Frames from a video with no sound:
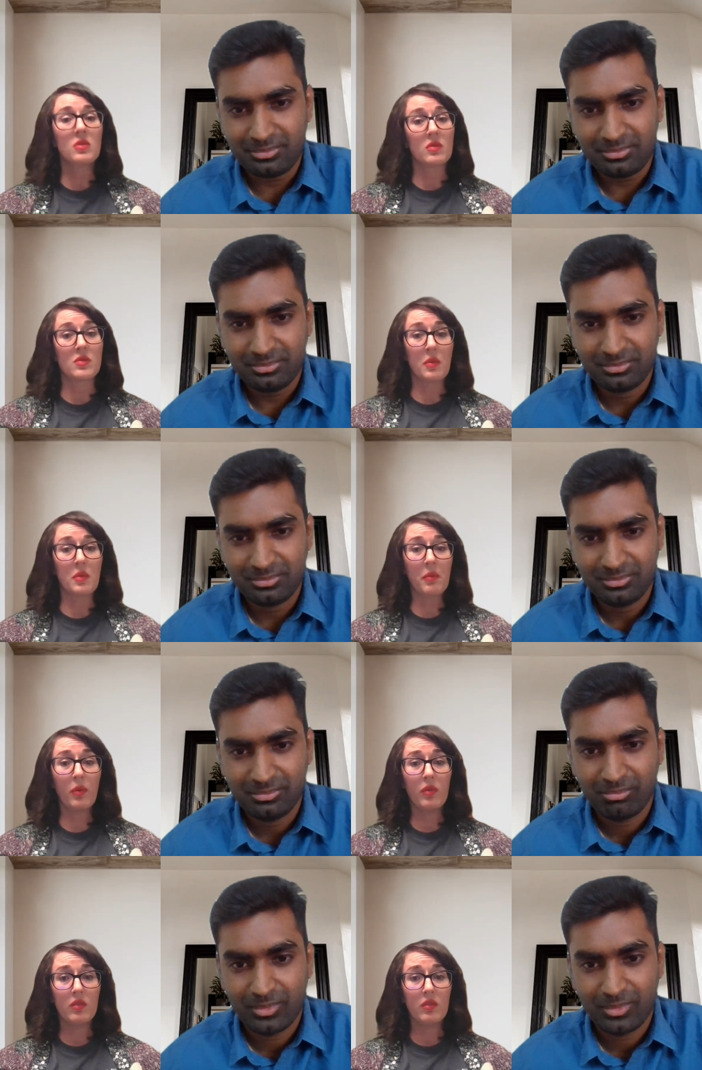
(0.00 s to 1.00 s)
Speaker 1: To a swimming
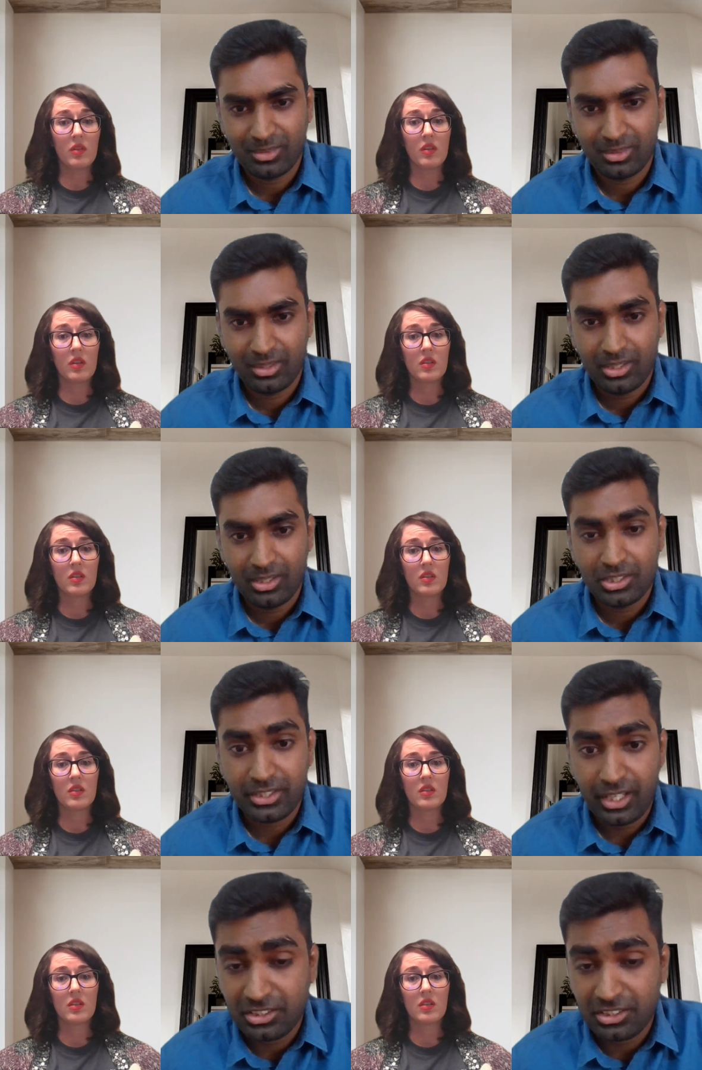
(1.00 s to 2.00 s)
pool?
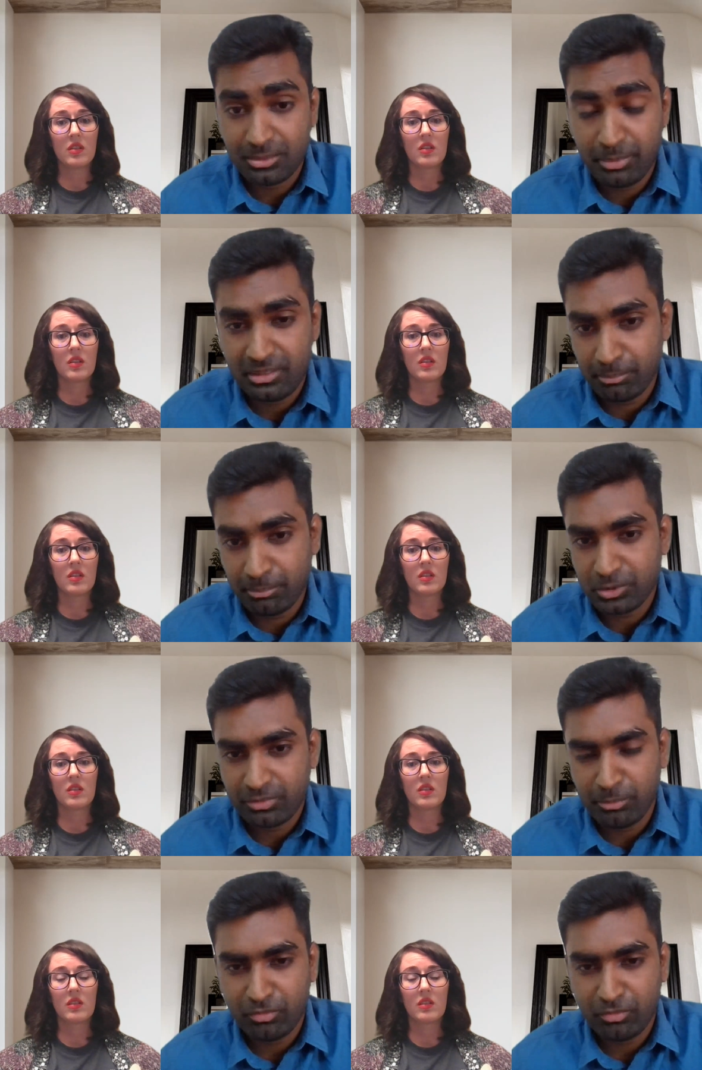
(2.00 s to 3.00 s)
Yeah, it's a big
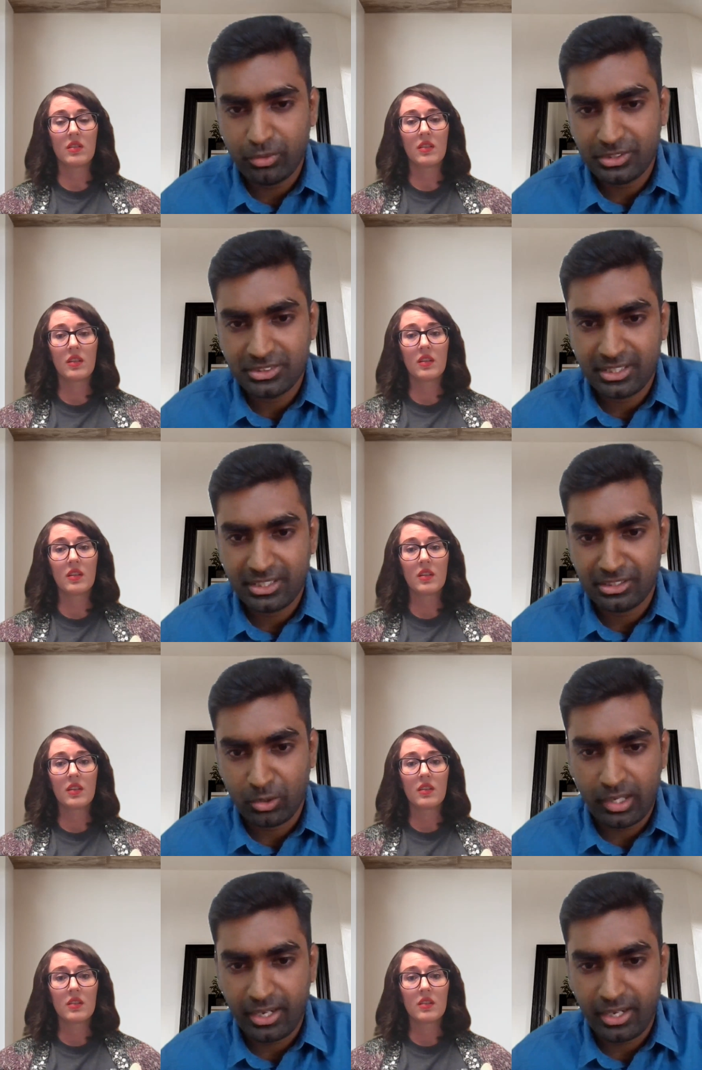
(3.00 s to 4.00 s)
swimming pool is there in
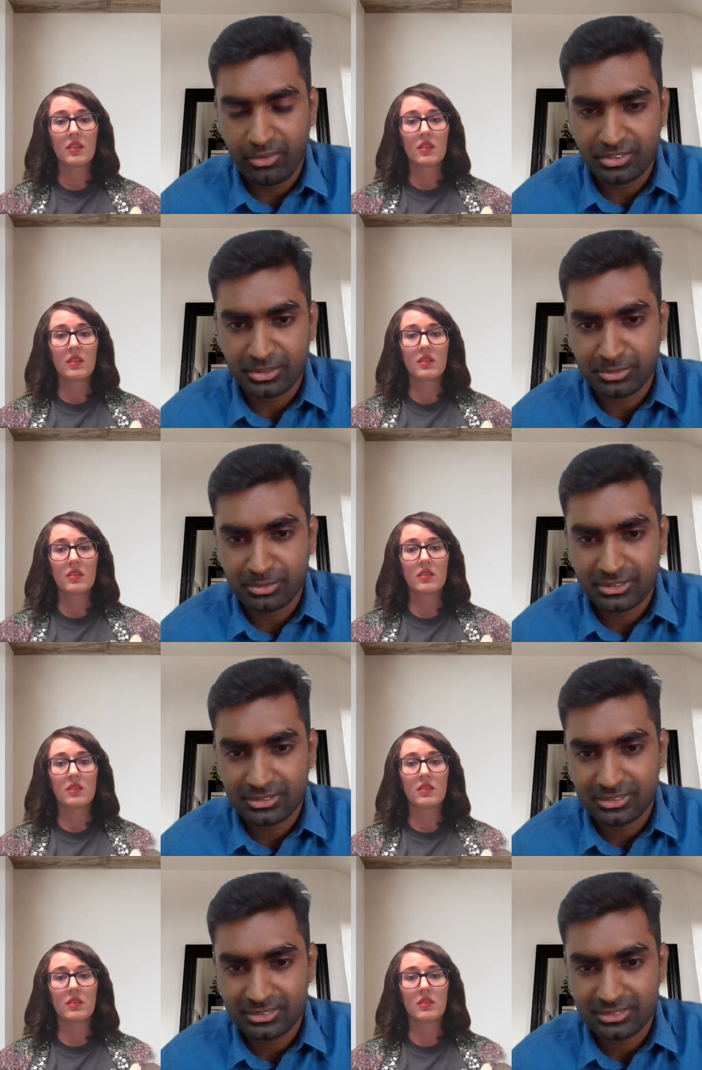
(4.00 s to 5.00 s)
the Colorado, it
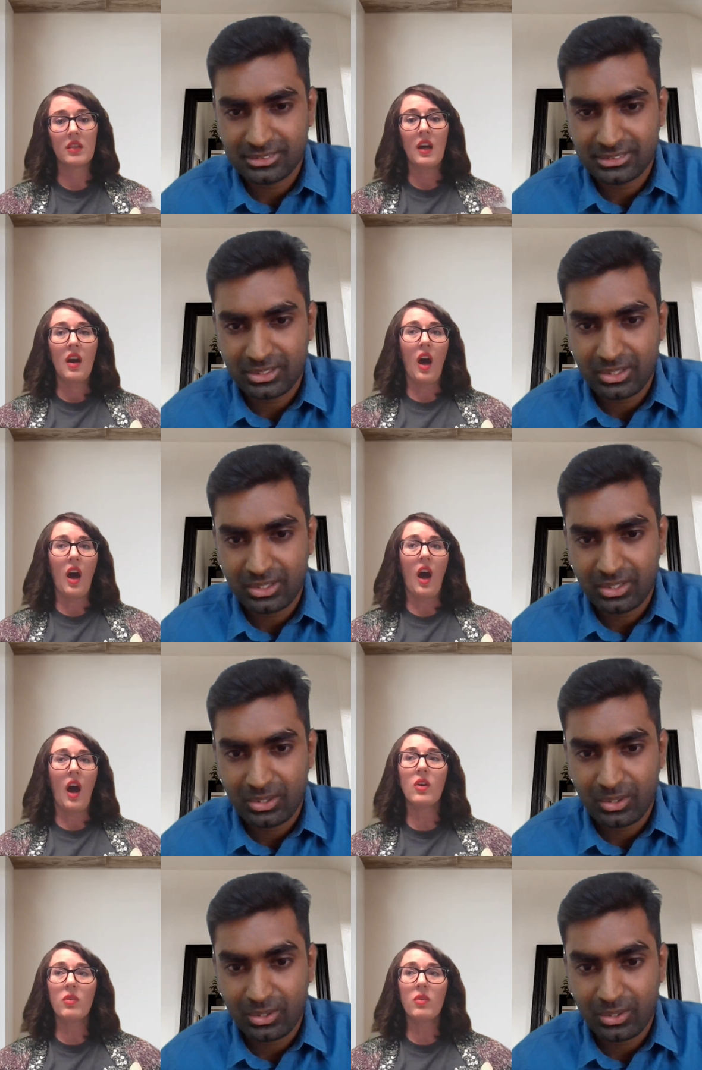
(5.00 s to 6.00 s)
seems.
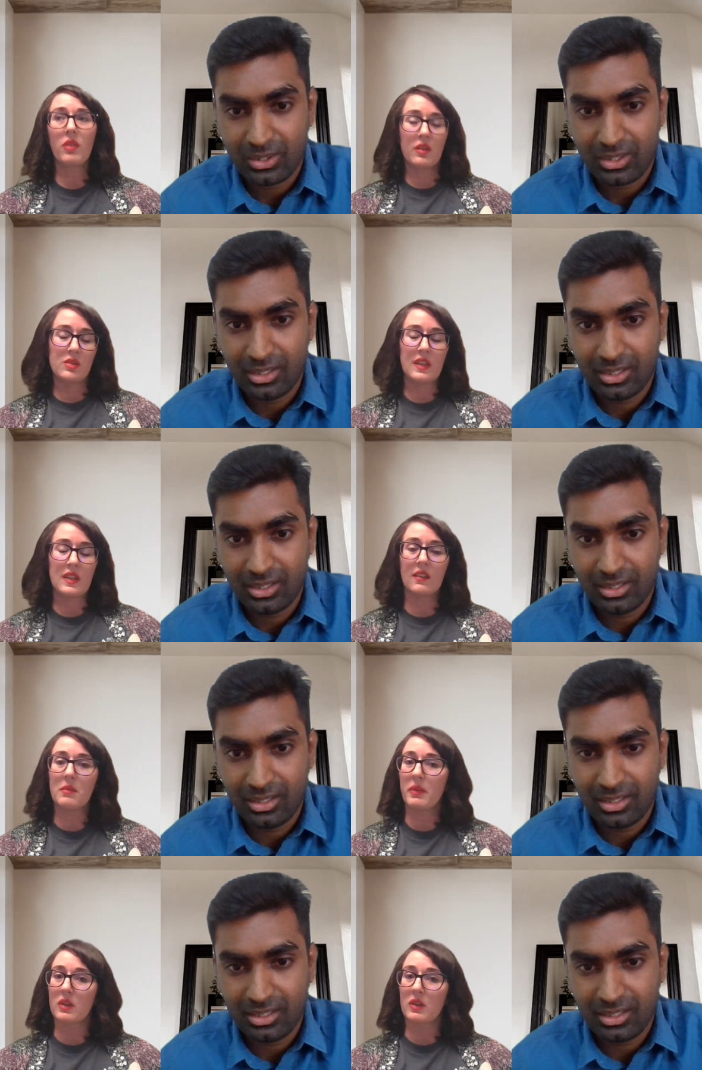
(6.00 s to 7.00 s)
Speaker 2: I know there's the
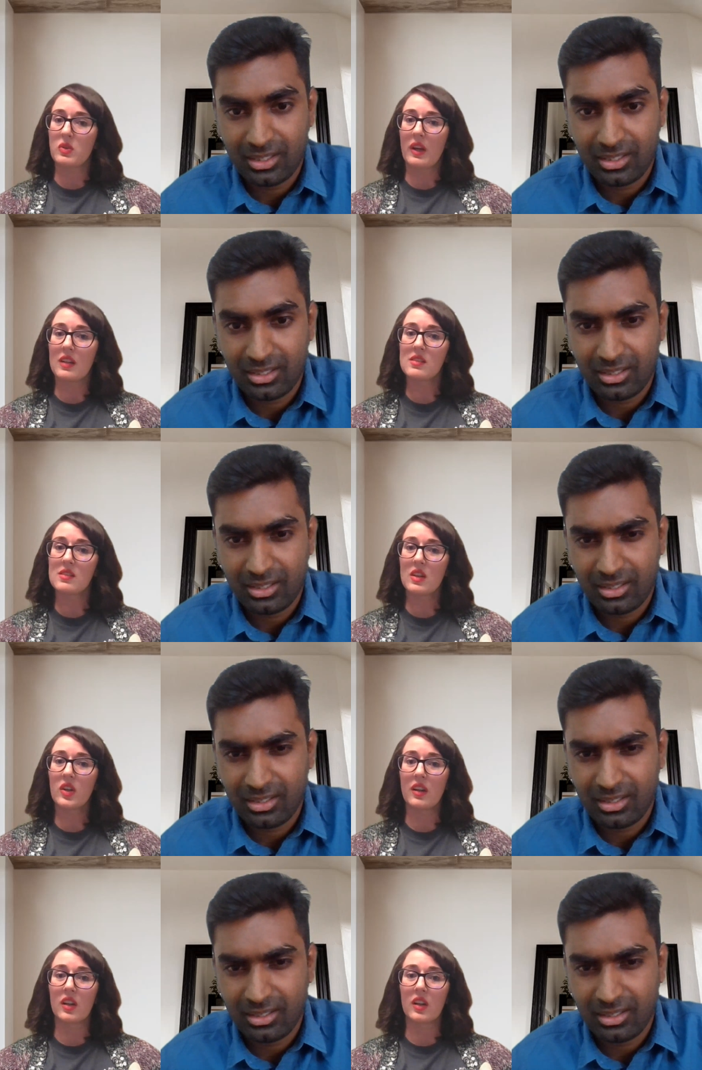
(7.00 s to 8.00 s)
Olympic Training
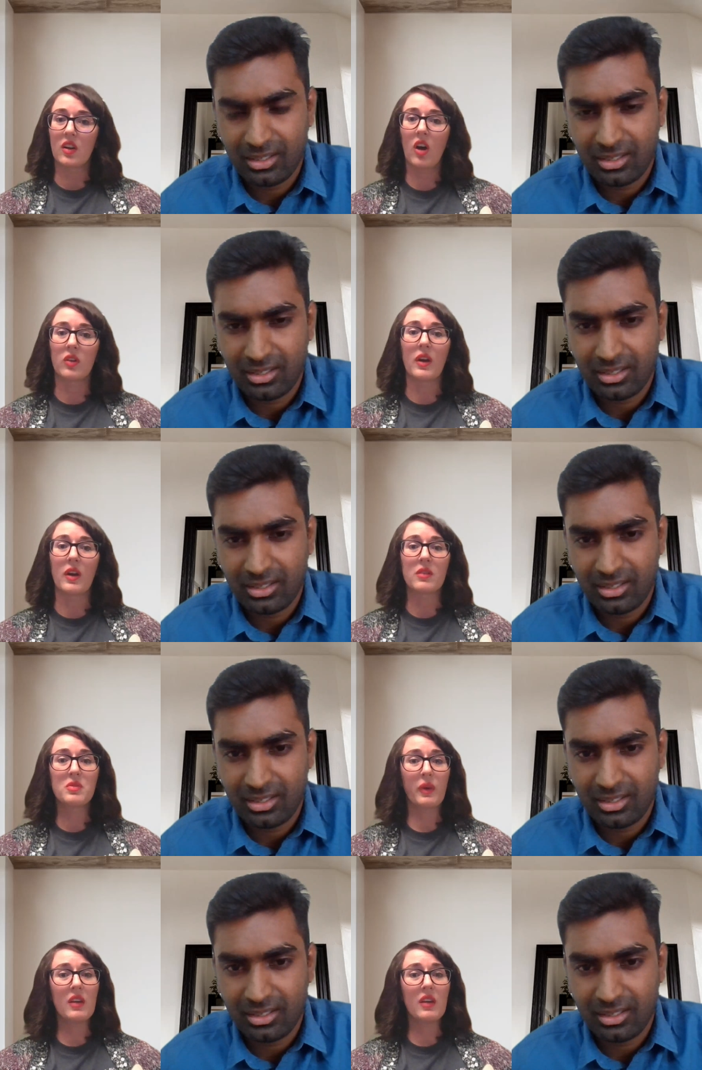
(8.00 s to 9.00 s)
Center in Colorado
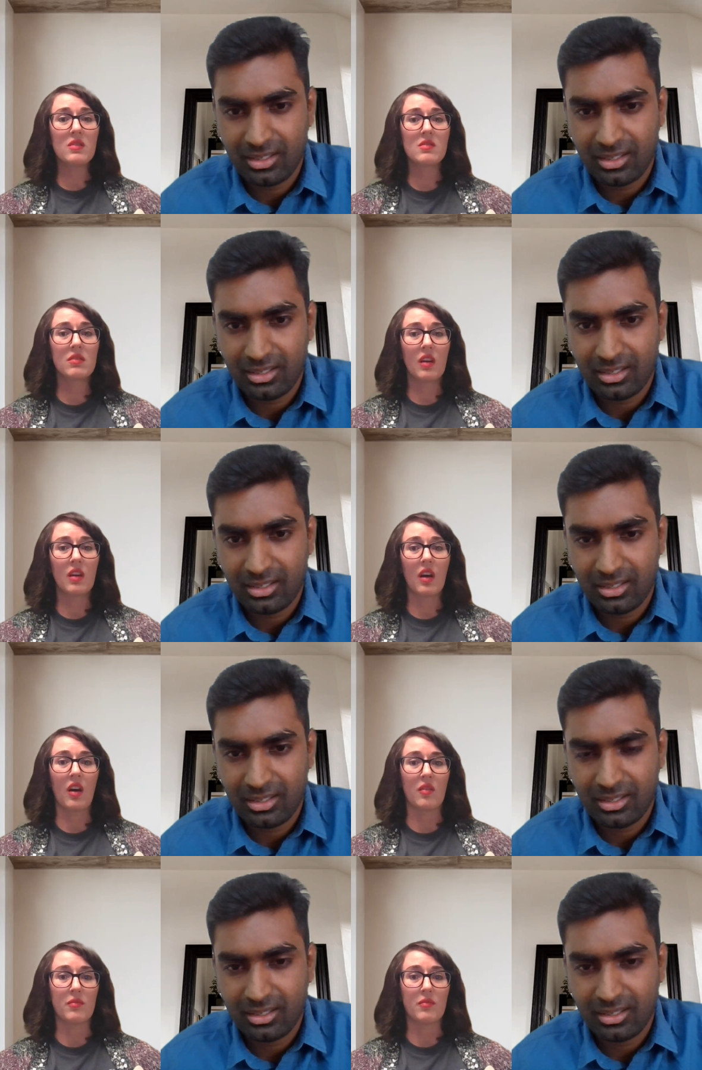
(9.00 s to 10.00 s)
Springs,
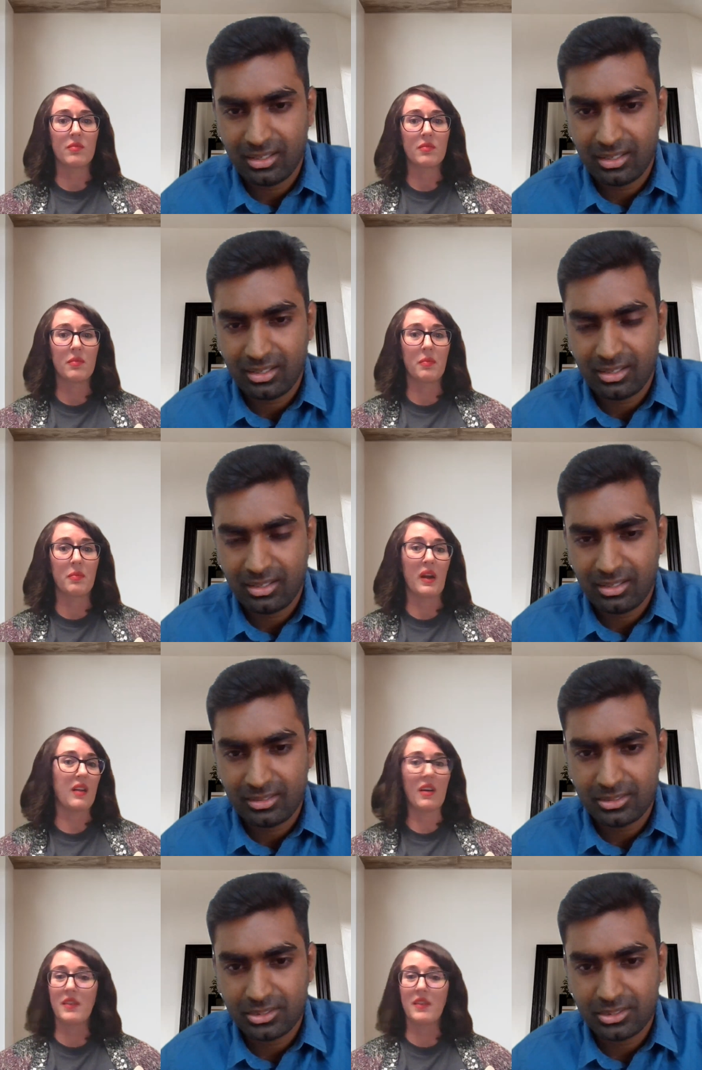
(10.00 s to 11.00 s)
uh, but
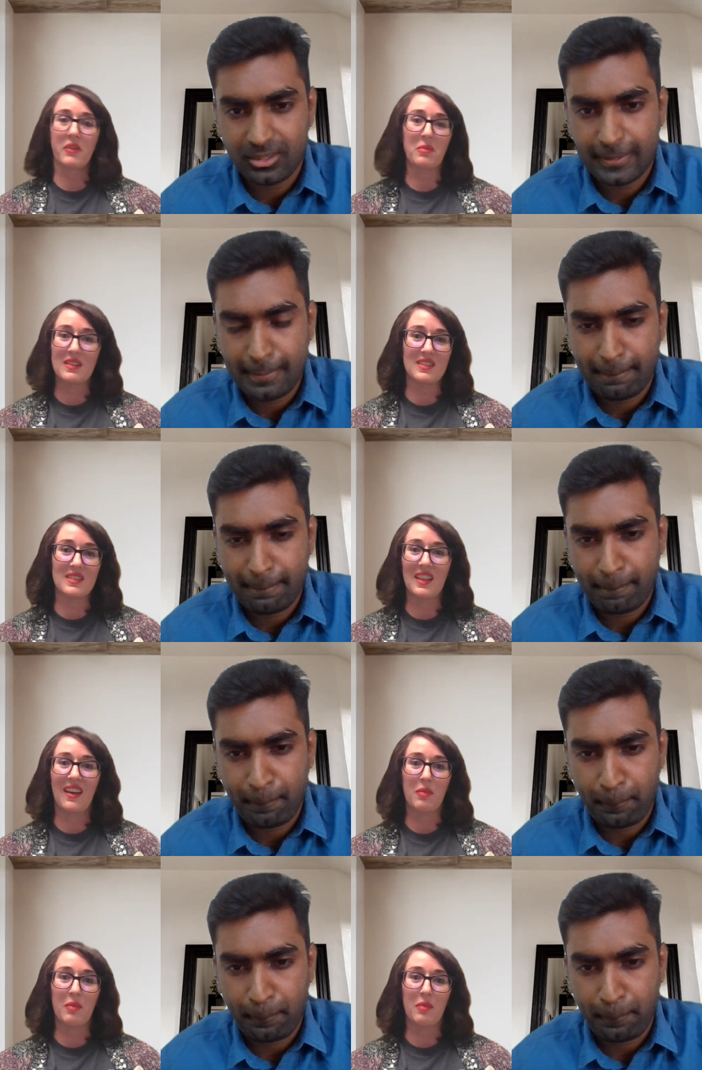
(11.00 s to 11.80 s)
I, have never been